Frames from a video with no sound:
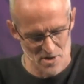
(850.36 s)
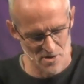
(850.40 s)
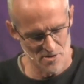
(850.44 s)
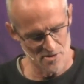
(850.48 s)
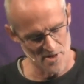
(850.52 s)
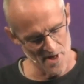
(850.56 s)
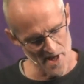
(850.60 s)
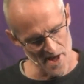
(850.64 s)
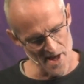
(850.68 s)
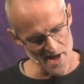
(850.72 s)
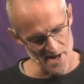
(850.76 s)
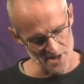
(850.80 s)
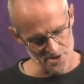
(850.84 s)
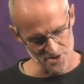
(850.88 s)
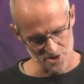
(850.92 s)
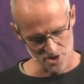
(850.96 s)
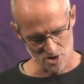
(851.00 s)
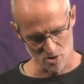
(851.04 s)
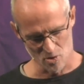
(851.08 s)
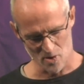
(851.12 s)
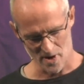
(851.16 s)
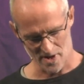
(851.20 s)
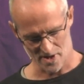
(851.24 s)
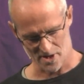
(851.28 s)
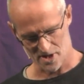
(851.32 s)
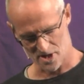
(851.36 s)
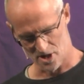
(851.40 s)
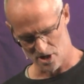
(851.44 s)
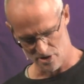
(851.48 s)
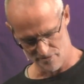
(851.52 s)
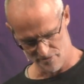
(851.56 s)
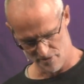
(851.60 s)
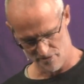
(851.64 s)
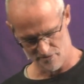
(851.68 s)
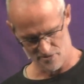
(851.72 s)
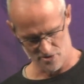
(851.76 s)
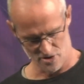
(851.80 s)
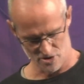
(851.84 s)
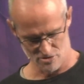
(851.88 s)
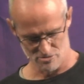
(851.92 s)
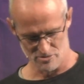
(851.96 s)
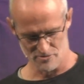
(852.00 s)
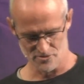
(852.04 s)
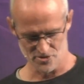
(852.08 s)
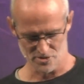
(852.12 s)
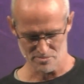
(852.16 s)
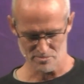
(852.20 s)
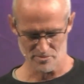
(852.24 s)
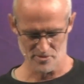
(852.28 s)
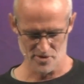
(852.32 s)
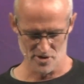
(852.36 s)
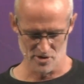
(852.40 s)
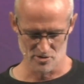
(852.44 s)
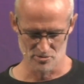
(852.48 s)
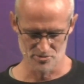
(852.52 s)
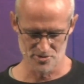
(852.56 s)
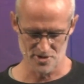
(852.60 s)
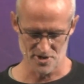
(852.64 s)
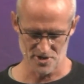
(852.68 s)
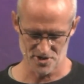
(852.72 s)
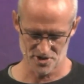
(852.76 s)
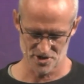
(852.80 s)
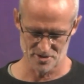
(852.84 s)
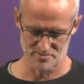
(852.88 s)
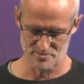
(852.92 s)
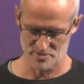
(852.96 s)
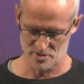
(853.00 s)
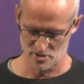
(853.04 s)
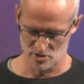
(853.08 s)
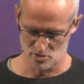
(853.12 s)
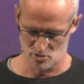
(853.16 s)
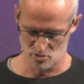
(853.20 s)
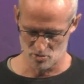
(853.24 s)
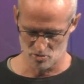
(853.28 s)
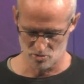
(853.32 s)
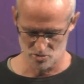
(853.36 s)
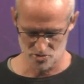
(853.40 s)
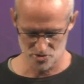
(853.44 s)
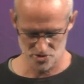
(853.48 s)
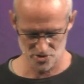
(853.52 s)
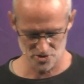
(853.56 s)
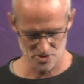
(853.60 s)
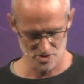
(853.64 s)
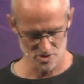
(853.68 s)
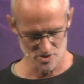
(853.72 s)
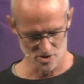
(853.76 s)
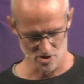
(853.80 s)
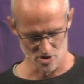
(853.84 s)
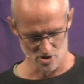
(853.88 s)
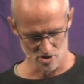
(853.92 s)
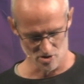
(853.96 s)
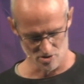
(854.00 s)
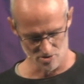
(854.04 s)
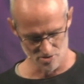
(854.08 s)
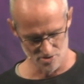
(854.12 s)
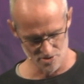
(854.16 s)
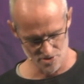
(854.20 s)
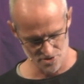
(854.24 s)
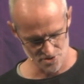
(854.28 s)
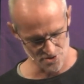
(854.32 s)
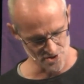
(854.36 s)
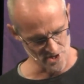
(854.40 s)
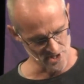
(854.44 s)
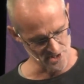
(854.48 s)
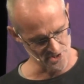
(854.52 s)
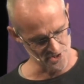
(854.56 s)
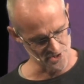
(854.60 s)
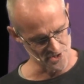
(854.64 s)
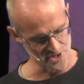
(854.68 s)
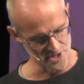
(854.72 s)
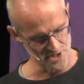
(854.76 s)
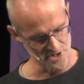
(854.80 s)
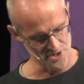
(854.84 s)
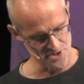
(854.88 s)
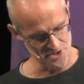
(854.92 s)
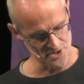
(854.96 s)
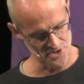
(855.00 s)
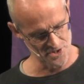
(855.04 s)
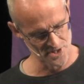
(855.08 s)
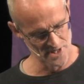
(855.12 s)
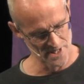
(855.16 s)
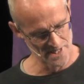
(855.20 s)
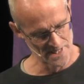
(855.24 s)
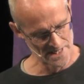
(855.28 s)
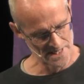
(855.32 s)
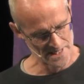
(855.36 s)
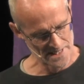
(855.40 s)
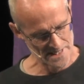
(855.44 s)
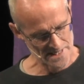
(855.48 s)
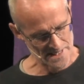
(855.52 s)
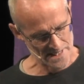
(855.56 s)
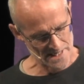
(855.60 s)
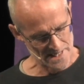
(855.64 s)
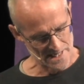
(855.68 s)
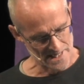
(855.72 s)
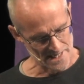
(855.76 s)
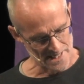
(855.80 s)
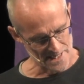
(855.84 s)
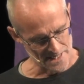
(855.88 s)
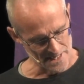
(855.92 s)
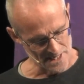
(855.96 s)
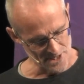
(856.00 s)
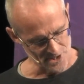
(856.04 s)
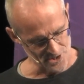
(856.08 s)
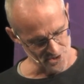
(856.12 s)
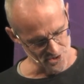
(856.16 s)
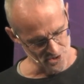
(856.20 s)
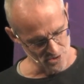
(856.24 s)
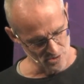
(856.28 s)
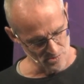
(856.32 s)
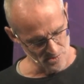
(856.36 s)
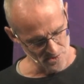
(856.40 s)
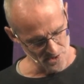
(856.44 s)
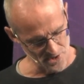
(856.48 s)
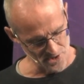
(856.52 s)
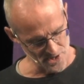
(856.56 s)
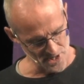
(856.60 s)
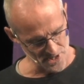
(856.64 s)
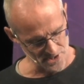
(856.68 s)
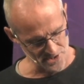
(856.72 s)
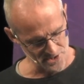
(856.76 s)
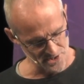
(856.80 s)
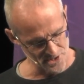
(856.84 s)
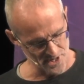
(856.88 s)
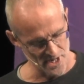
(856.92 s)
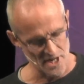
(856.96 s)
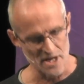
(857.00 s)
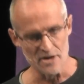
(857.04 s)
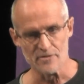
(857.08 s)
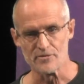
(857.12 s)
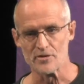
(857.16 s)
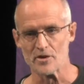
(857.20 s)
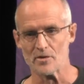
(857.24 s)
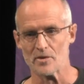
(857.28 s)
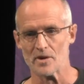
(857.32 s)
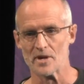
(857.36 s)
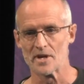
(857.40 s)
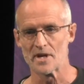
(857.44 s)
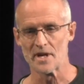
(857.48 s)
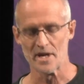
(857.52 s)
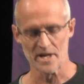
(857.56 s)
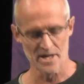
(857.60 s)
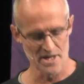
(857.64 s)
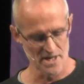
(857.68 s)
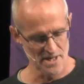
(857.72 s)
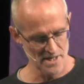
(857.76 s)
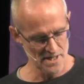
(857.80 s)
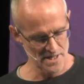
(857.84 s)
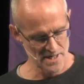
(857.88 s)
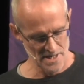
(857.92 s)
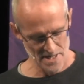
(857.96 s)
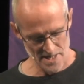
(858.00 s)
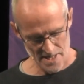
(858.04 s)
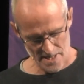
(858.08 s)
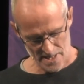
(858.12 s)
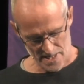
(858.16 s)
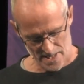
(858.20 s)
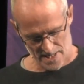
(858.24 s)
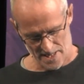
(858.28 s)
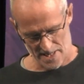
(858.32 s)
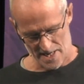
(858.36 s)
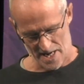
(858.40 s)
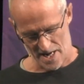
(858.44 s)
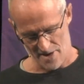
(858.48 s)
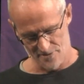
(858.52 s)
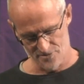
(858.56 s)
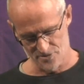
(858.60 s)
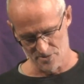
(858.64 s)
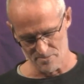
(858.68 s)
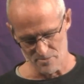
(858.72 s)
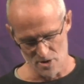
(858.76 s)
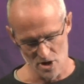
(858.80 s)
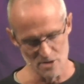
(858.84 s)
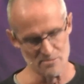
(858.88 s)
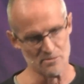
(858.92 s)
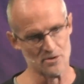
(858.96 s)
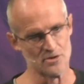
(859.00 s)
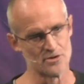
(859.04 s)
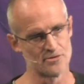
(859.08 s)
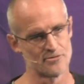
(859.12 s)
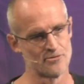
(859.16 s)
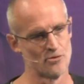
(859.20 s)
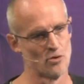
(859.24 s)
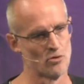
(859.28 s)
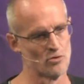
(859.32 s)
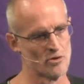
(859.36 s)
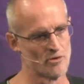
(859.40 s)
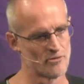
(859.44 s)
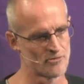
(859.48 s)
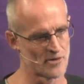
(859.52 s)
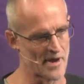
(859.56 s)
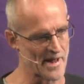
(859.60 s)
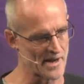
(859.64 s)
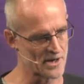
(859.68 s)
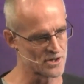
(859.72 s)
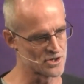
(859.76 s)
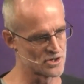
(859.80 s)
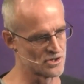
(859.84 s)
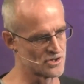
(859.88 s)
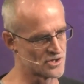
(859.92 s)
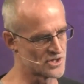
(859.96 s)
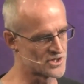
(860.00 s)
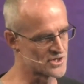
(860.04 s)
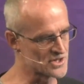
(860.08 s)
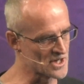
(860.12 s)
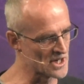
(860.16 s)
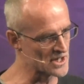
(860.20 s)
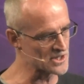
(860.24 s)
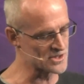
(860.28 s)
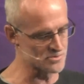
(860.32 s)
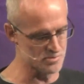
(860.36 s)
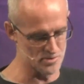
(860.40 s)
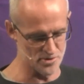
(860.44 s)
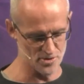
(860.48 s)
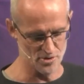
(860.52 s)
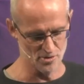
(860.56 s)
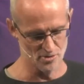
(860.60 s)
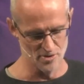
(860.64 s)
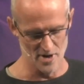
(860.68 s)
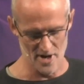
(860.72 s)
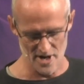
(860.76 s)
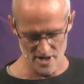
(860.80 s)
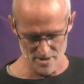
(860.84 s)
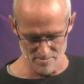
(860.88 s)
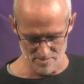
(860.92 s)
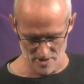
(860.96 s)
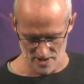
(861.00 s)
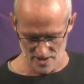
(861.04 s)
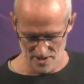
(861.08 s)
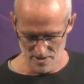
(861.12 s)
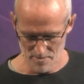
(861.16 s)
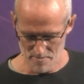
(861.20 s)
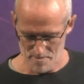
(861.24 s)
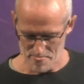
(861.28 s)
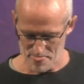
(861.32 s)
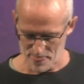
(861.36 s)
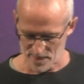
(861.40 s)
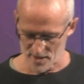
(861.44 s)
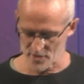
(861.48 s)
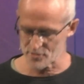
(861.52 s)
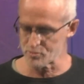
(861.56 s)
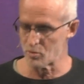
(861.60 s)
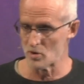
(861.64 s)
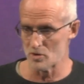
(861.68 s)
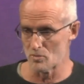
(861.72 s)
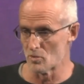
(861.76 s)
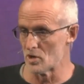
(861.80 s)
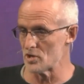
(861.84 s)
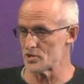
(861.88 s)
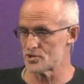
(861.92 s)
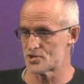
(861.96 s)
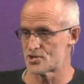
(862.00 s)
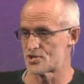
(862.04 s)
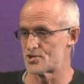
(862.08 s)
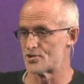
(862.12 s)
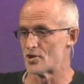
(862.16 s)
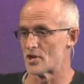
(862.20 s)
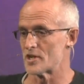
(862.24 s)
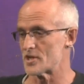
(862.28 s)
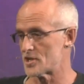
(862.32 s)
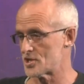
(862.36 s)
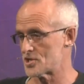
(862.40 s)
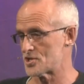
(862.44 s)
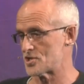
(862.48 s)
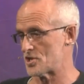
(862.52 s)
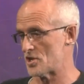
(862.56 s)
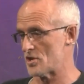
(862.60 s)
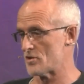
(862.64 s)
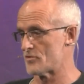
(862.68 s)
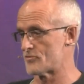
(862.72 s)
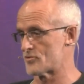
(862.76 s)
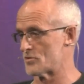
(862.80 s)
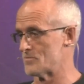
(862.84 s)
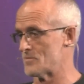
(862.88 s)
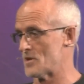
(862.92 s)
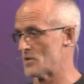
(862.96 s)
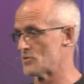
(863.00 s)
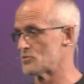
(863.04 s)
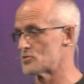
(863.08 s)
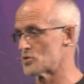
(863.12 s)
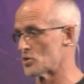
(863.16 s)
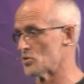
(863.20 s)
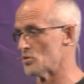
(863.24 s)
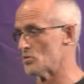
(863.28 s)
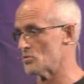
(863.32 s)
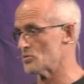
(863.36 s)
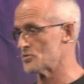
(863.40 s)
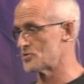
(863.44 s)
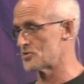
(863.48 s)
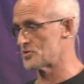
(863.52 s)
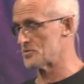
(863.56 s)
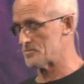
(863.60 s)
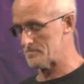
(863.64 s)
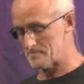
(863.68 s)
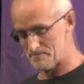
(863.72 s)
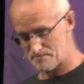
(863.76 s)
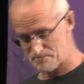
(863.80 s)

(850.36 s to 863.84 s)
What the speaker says: There is a quick overview of some of the Old Testament laws on justice. Let's do what we did yesterday. If you are here, have some moment for reflection. Discuss with your neighbor just what strikes you from those laws.